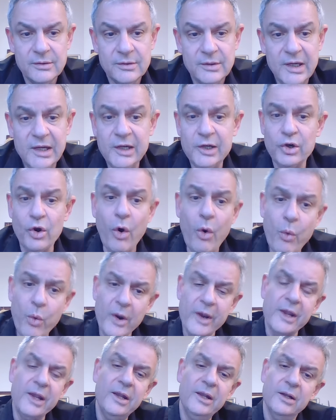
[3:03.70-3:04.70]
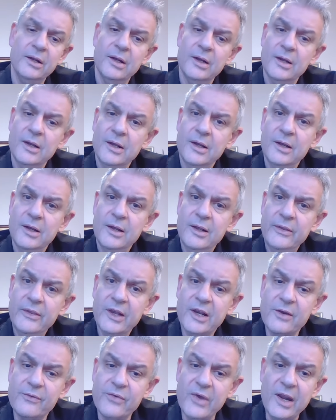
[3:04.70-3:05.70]
In Norway, the
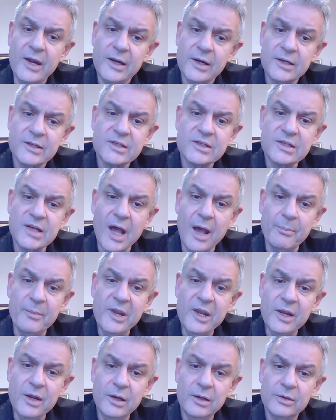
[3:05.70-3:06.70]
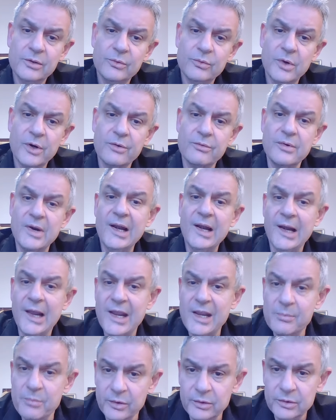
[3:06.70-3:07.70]
Kven and Sami were
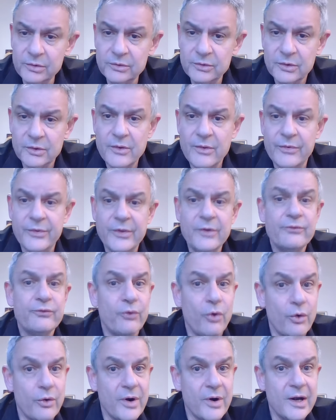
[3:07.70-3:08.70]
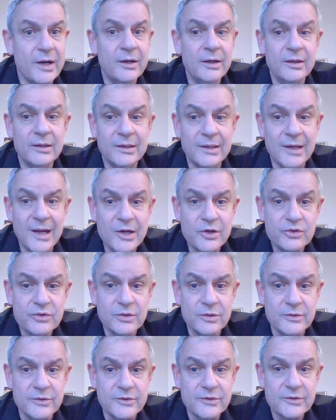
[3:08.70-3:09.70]
relabeled the foreign
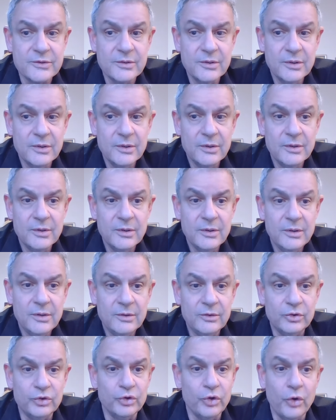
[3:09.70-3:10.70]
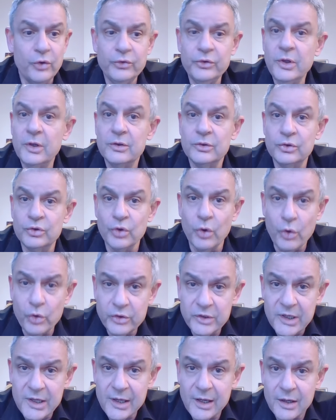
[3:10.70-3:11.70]
nations,
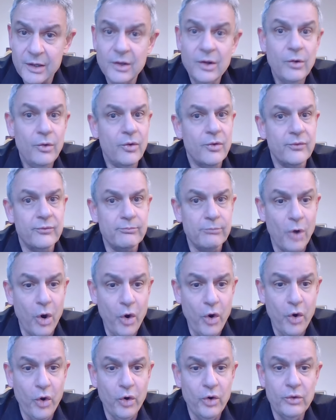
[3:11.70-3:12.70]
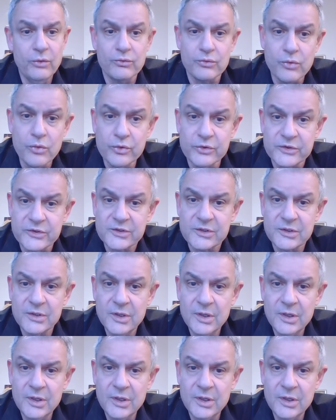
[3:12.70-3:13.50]
non-Nordic of Mongol roots.